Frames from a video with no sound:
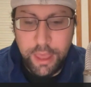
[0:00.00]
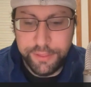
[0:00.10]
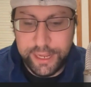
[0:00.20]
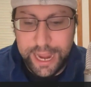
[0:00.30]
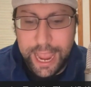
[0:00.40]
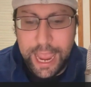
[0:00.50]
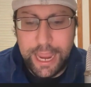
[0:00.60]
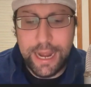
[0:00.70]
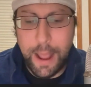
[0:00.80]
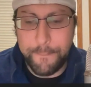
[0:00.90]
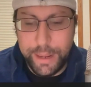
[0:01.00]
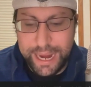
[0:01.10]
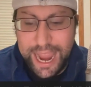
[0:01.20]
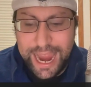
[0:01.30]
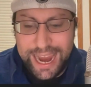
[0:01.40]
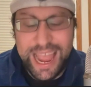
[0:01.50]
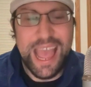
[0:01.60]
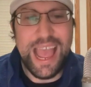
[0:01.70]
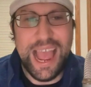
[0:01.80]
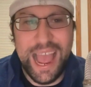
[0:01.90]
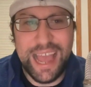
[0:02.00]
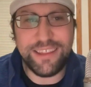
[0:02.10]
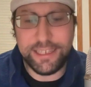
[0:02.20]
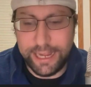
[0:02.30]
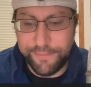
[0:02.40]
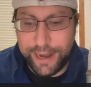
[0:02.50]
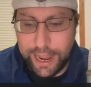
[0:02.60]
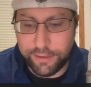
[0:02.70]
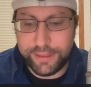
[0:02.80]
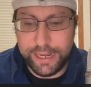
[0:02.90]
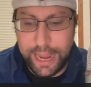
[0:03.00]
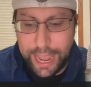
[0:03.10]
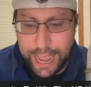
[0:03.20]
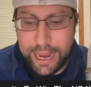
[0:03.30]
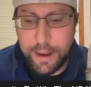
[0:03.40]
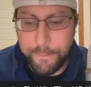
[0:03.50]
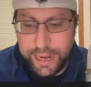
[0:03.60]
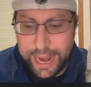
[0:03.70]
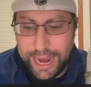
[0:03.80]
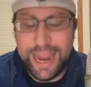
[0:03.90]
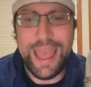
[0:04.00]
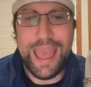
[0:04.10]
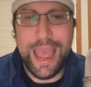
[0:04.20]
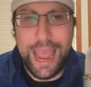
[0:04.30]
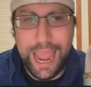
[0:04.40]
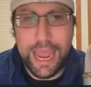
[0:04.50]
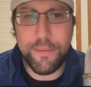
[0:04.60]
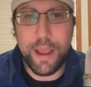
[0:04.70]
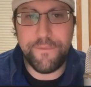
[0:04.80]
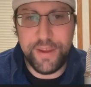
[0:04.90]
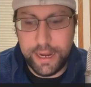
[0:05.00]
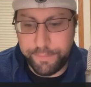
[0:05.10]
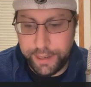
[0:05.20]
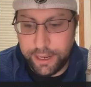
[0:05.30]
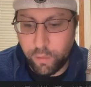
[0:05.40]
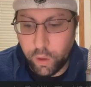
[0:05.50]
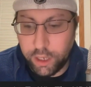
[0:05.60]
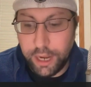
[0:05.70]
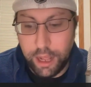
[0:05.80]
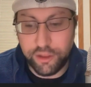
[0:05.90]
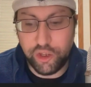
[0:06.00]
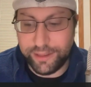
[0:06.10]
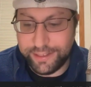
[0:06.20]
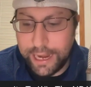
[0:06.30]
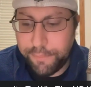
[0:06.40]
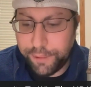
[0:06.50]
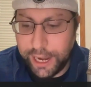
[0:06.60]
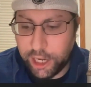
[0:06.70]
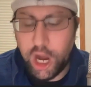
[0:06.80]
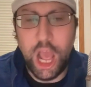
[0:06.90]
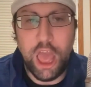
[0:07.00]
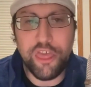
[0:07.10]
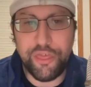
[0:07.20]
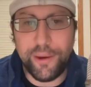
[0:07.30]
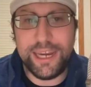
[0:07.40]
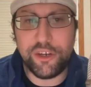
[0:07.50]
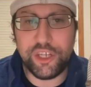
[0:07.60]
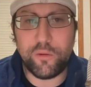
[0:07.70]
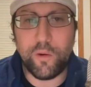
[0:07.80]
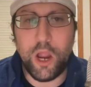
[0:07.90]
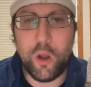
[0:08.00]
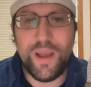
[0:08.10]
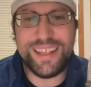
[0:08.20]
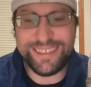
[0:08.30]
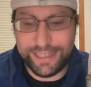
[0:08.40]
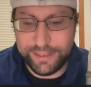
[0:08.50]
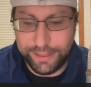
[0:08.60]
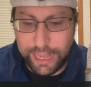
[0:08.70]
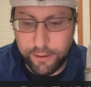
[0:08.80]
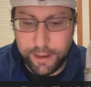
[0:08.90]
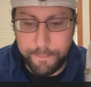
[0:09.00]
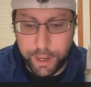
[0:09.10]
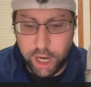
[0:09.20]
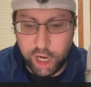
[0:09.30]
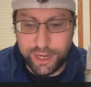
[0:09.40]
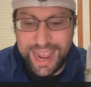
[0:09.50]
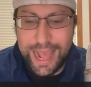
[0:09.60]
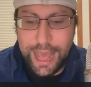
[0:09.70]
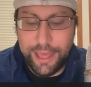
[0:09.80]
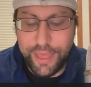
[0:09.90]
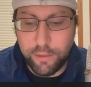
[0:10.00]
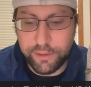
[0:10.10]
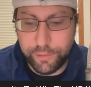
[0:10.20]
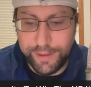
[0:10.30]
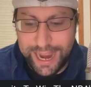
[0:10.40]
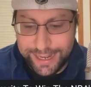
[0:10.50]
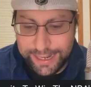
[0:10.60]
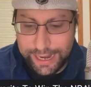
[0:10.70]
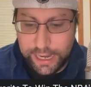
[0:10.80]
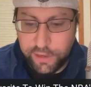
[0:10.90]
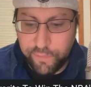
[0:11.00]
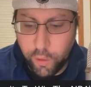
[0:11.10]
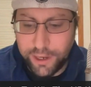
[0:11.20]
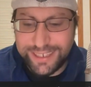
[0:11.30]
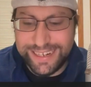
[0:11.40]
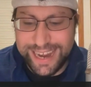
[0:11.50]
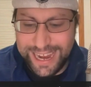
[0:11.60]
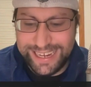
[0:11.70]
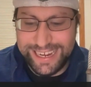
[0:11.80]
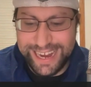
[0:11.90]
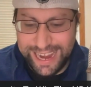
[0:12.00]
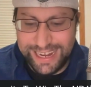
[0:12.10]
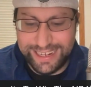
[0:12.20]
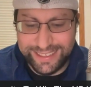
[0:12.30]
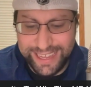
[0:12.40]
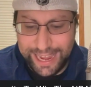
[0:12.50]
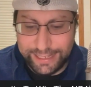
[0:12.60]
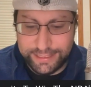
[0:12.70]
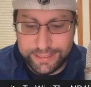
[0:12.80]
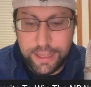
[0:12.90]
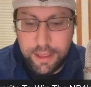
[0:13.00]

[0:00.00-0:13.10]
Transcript: The N B A hasn't given out the N B A M V P award to the same player three years in a row since Larry Bird, and that was from nineteen eighty-four to nineteen eighty-six.